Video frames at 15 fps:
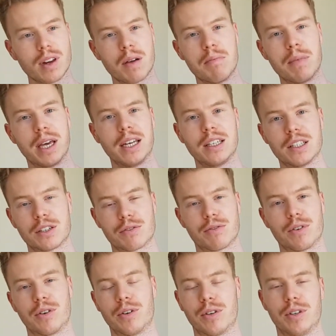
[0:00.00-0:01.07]
means
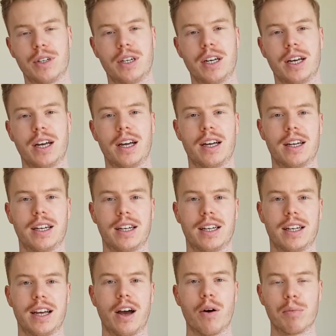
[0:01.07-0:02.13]
for
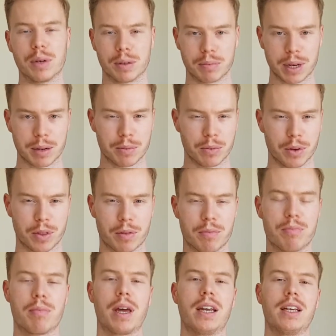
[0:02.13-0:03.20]
helping people with
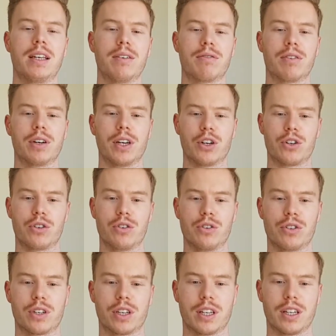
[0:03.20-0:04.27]
many different
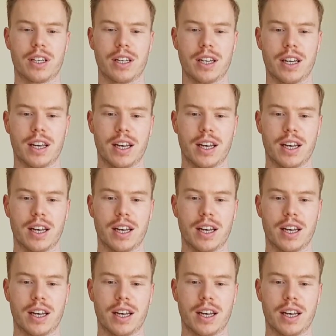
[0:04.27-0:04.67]
issues, and